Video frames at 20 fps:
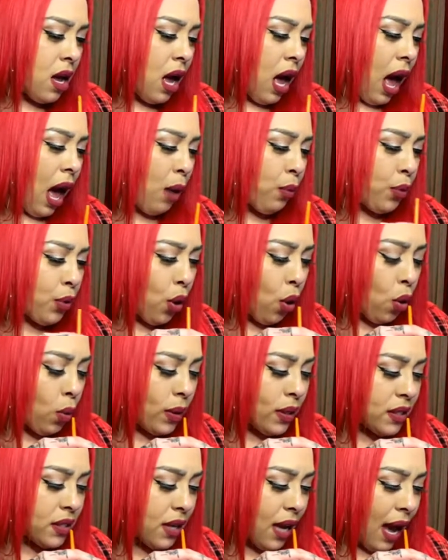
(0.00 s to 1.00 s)
I would
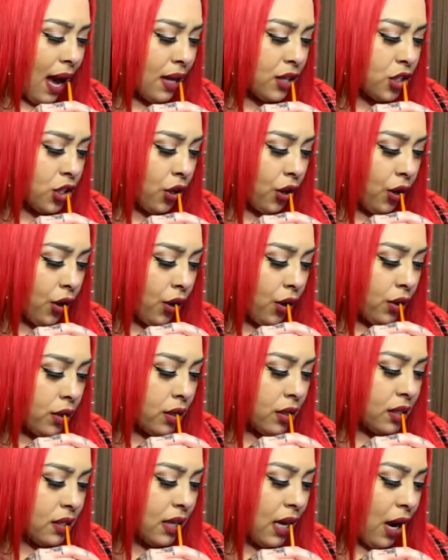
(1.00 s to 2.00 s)
always catch her
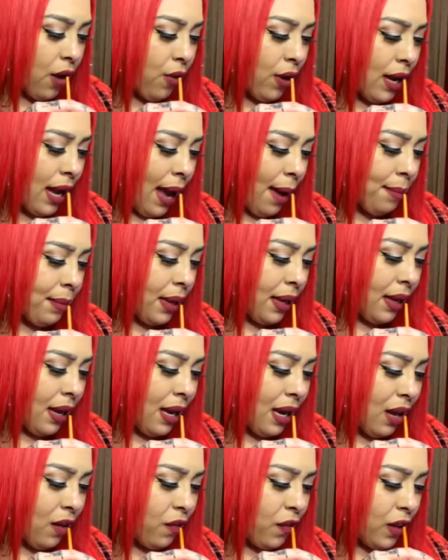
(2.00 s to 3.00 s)
staring at me,
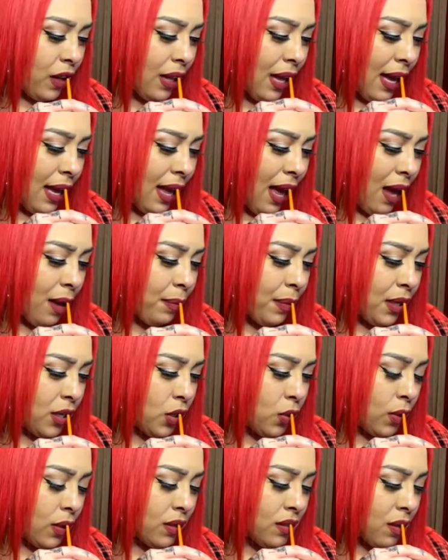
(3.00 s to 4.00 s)
and I feel like I'd be
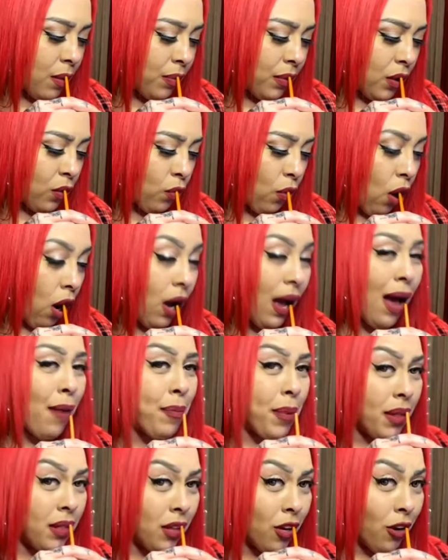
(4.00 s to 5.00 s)
doing something wrong. I've
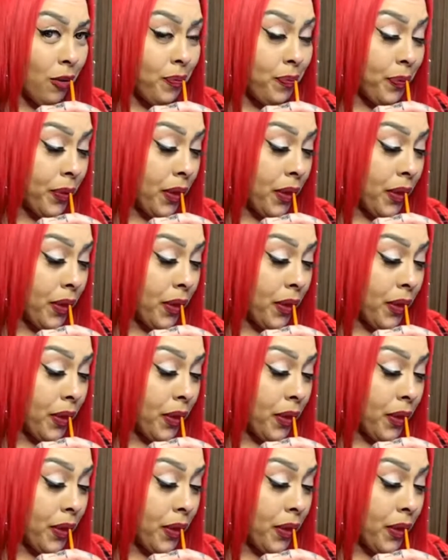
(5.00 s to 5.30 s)
been there.